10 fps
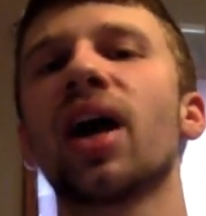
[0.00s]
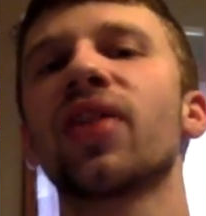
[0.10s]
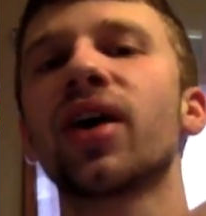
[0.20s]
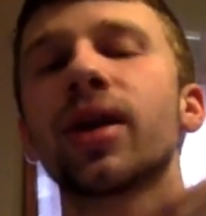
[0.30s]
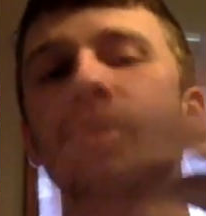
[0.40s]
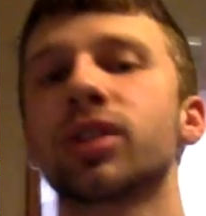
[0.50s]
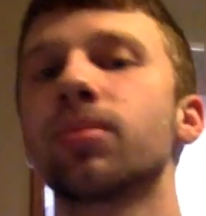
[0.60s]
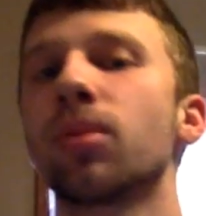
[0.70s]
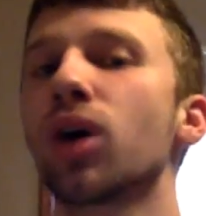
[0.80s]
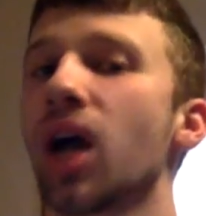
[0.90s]
I thought it was
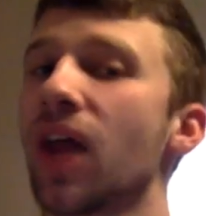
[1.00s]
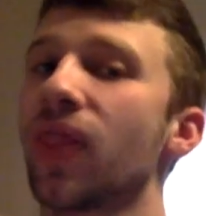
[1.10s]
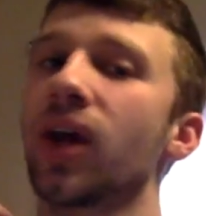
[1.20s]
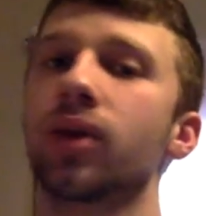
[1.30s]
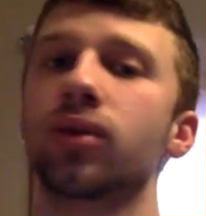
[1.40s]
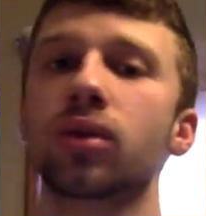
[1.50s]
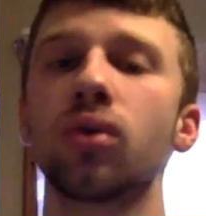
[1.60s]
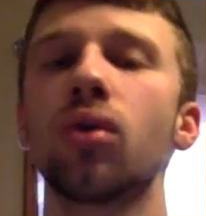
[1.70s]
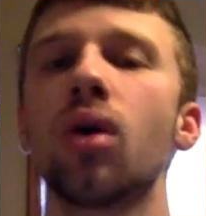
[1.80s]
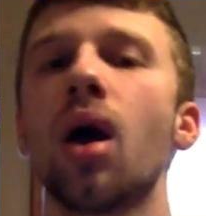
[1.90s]
smart, I thought it was
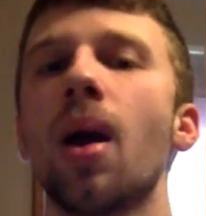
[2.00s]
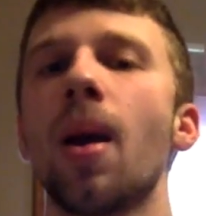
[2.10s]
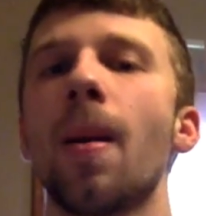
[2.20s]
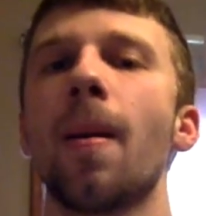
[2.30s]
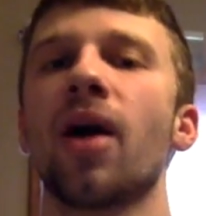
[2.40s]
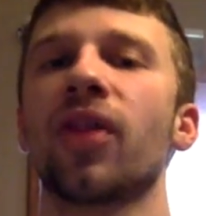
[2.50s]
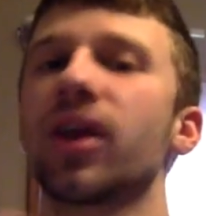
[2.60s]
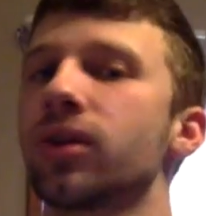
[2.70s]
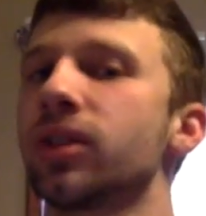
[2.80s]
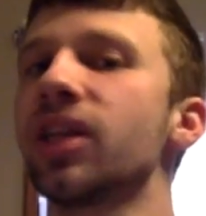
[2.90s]
cool, I
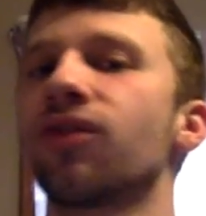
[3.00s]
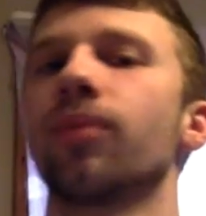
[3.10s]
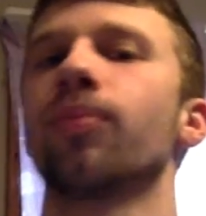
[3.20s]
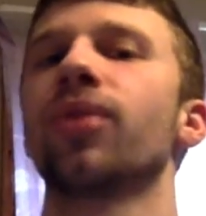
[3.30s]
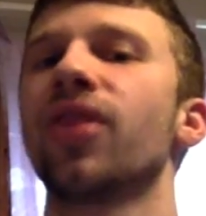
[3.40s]
thought it was different.